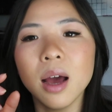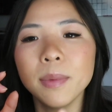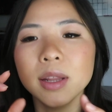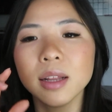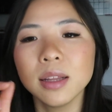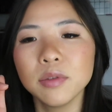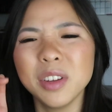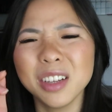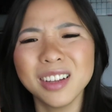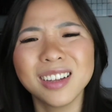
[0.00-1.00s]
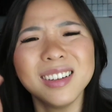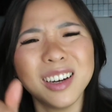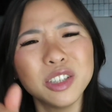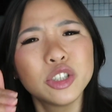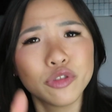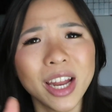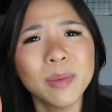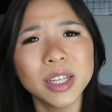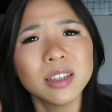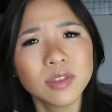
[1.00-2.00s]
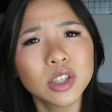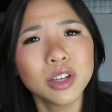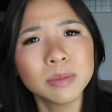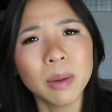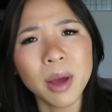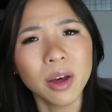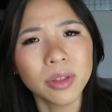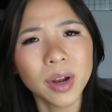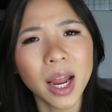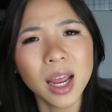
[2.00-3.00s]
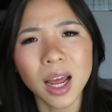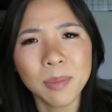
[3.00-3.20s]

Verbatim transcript: Um, it looked, look, look, I was straining myself to close my mouth, right?